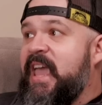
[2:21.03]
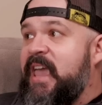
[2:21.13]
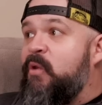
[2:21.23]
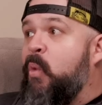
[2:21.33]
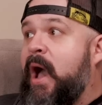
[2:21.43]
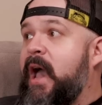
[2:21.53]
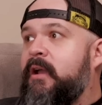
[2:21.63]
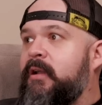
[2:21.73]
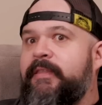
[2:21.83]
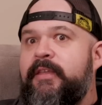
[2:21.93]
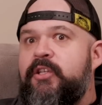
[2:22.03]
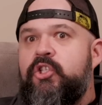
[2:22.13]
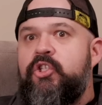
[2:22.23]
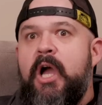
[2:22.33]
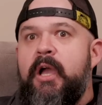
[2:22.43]
and wired like they just
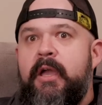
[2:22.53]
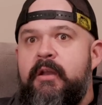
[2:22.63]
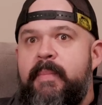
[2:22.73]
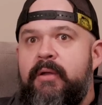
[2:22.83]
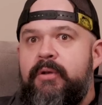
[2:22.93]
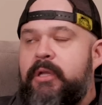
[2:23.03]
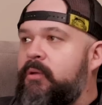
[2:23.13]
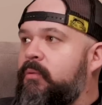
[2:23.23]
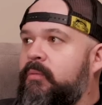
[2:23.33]
shotgunned a Mountain Dew.